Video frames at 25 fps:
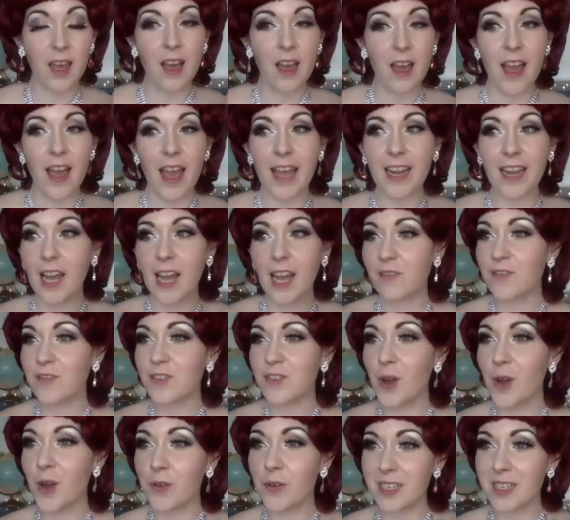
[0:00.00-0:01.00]
And I've
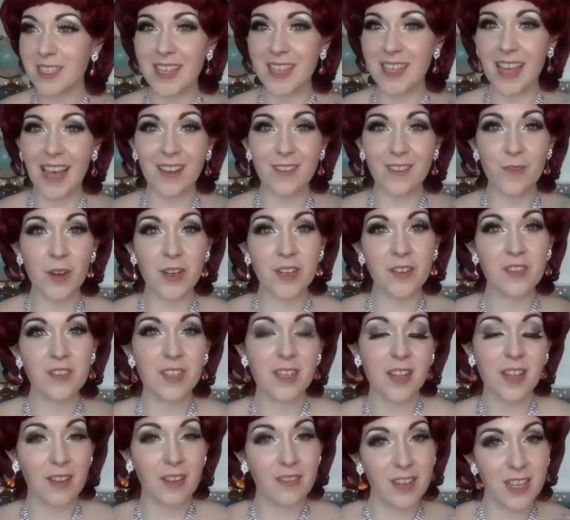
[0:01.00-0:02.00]
noticed that one of the
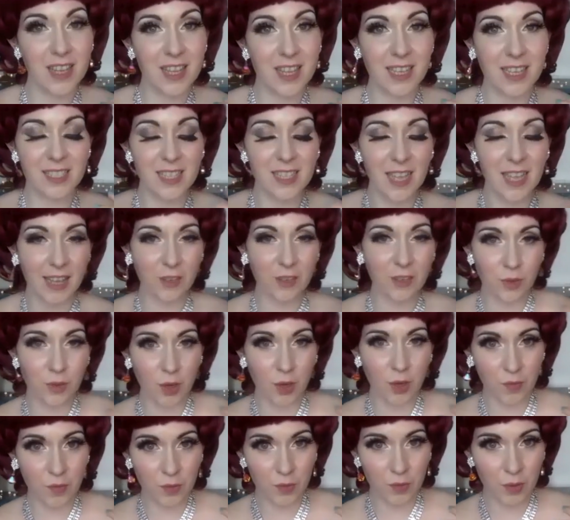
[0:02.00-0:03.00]
lovely things is, I don't know
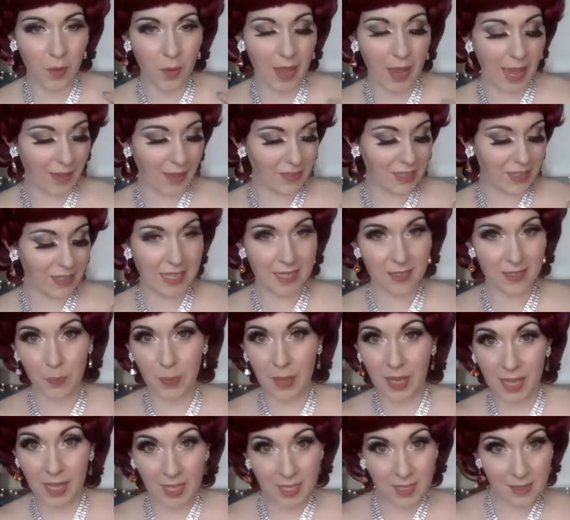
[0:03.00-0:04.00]
if you know, I have these little
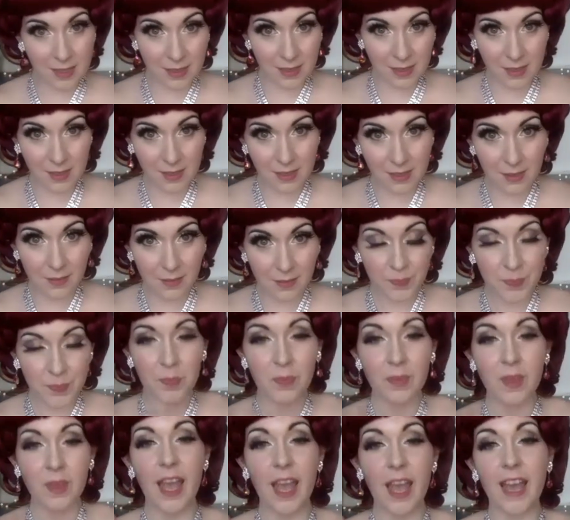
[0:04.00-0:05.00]
pins.
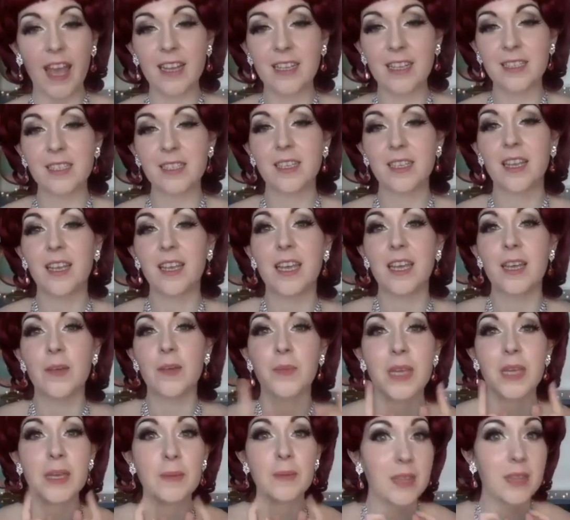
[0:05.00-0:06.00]
And
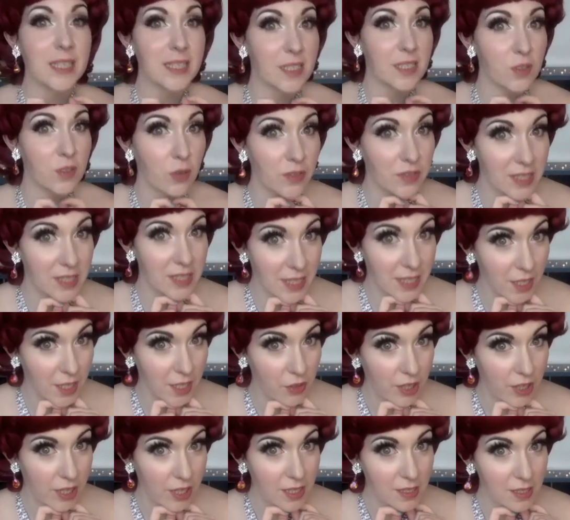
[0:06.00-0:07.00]
this is sort of a
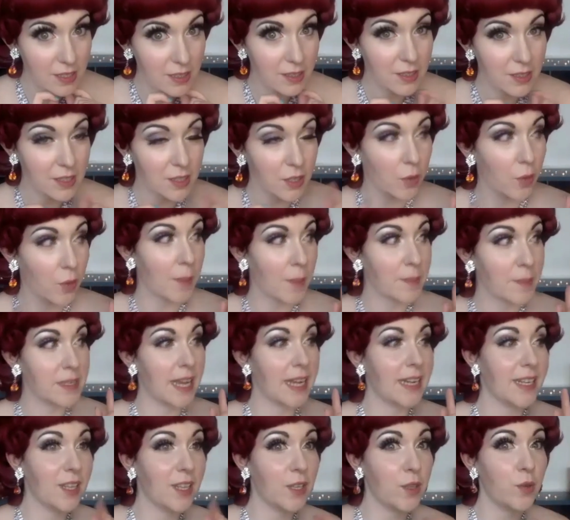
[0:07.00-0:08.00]
secret. So I'm
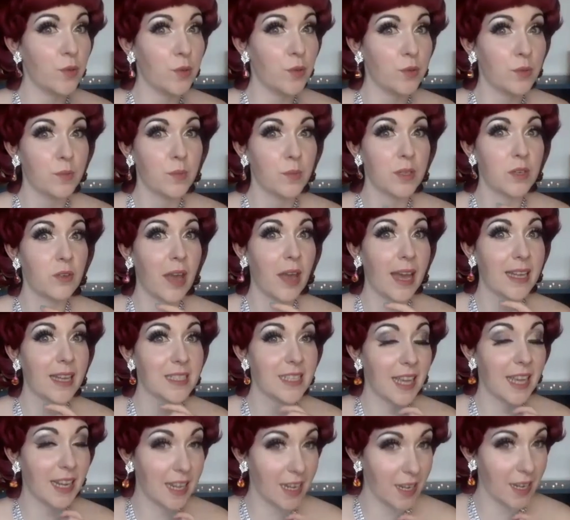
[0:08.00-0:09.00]
telling you, but you can't
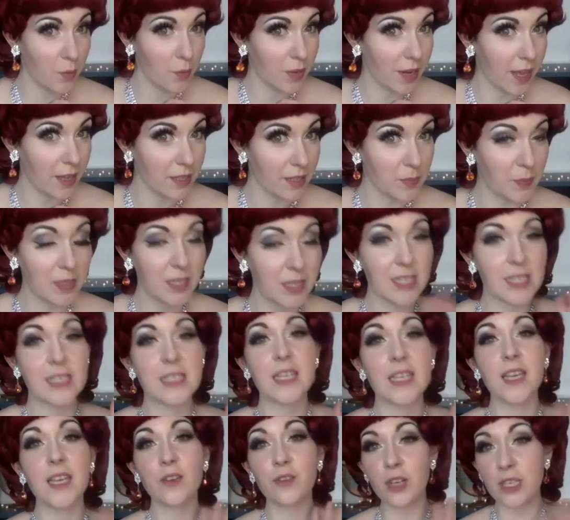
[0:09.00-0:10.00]
tell anyone else. But the
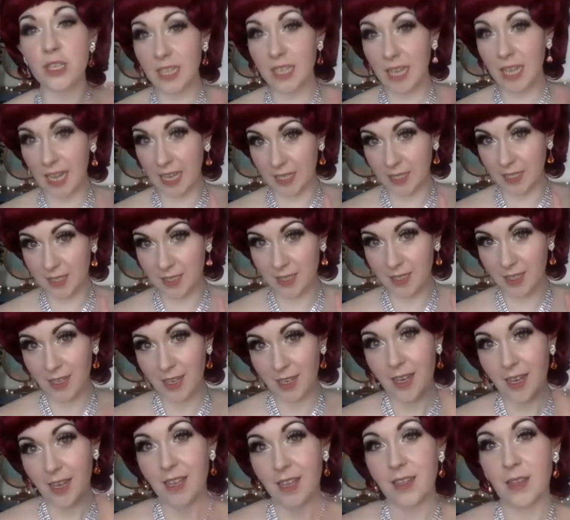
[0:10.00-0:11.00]
secret is,
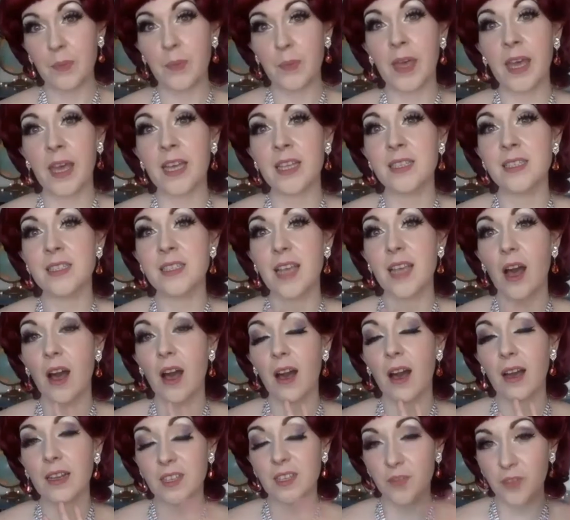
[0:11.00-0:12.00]
the pins
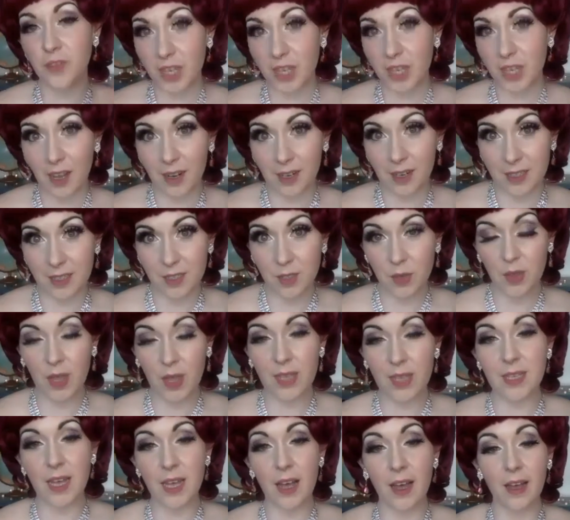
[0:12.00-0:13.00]
are different colors. So
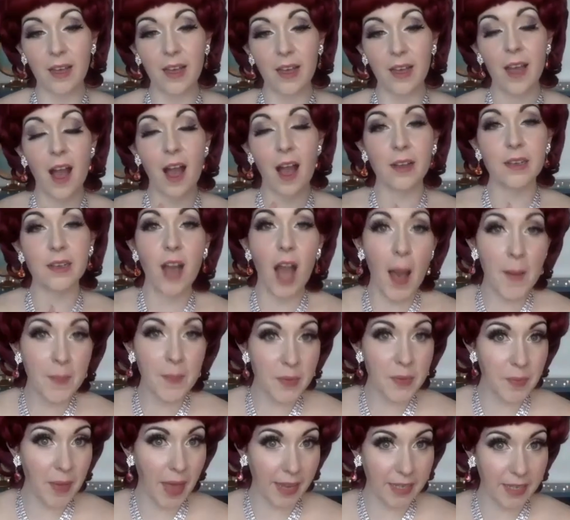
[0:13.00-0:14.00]
there's a
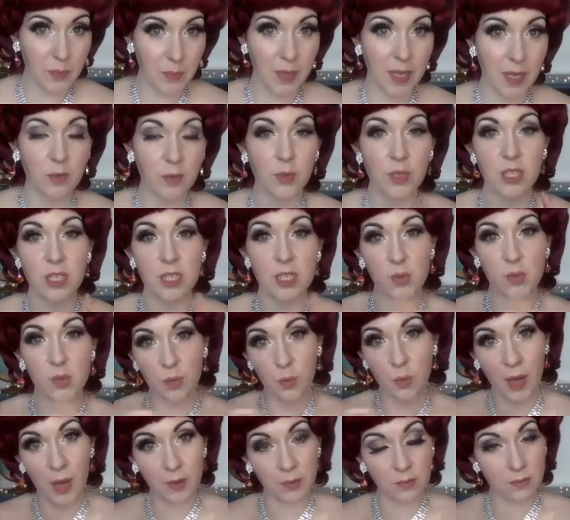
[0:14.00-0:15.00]
copper-backed pin, which is the
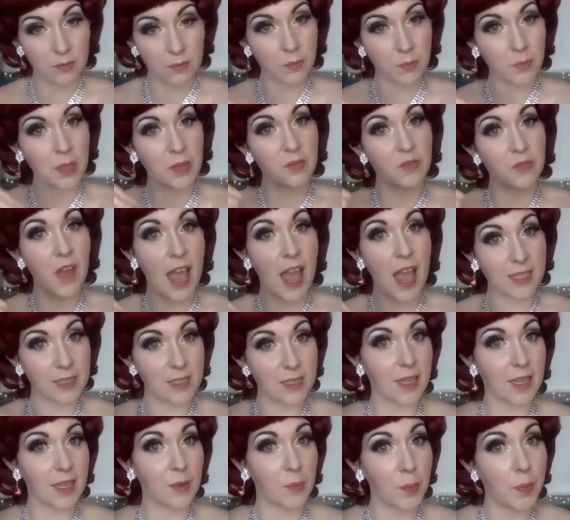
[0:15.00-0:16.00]
one fans
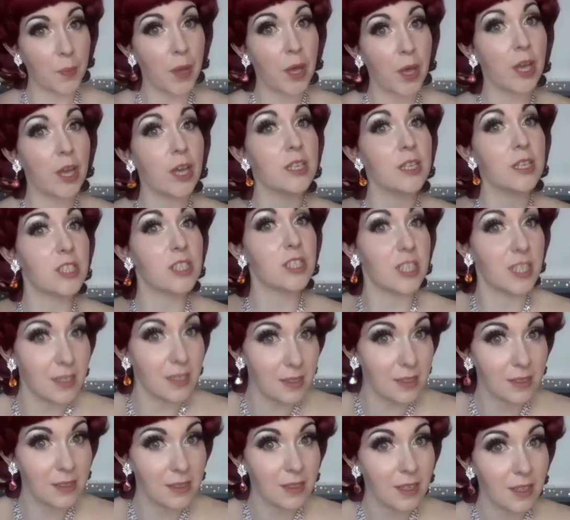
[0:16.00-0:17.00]
can
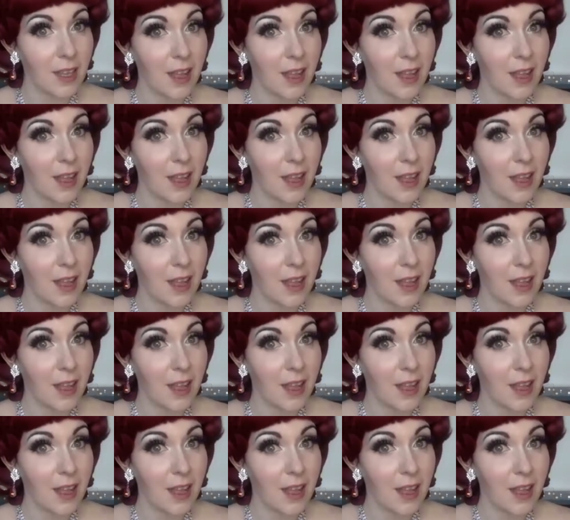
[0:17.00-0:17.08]
purchase.